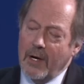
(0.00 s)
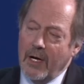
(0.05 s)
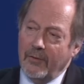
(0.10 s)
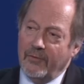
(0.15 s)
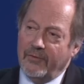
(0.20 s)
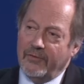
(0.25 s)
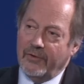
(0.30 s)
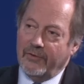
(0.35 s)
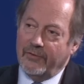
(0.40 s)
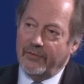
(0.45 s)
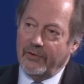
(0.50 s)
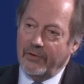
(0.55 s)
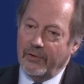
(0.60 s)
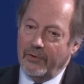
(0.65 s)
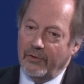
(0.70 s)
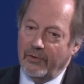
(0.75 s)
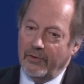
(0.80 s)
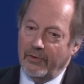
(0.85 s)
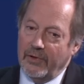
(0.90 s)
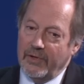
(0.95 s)
helpful for
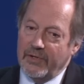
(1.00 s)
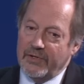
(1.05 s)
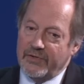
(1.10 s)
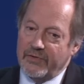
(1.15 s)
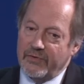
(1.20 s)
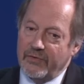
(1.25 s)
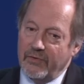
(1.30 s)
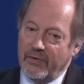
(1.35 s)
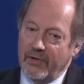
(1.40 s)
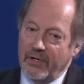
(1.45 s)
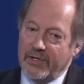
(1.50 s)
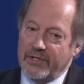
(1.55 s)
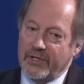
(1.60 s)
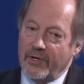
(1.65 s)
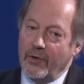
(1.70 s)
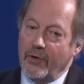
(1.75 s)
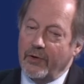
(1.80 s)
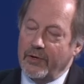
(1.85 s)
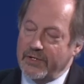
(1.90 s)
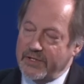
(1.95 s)
you is, is
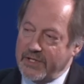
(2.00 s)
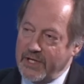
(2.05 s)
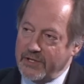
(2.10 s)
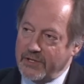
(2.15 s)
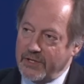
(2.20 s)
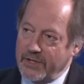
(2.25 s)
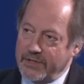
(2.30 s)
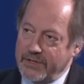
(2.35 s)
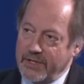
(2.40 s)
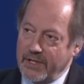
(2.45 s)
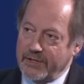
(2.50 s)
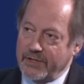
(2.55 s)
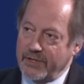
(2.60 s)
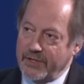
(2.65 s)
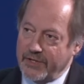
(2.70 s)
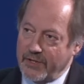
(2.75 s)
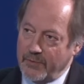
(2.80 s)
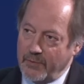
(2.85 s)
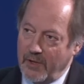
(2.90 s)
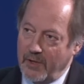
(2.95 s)
an organization such
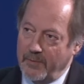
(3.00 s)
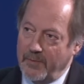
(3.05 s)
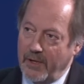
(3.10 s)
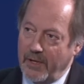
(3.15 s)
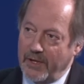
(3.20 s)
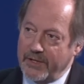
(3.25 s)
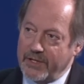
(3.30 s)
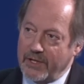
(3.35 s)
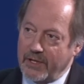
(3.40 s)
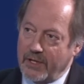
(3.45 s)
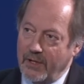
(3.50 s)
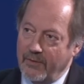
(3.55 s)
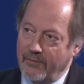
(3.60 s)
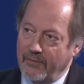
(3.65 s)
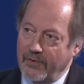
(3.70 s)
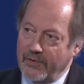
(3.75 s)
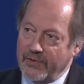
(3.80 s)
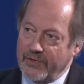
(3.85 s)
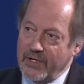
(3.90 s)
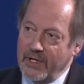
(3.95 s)
as the World Policy
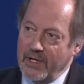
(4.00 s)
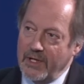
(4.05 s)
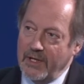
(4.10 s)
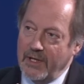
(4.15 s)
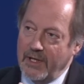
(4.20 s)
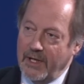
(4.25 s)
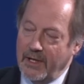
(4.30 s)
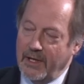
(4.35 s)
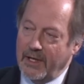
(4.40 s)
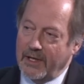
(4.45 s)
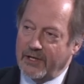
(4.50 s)
Conference in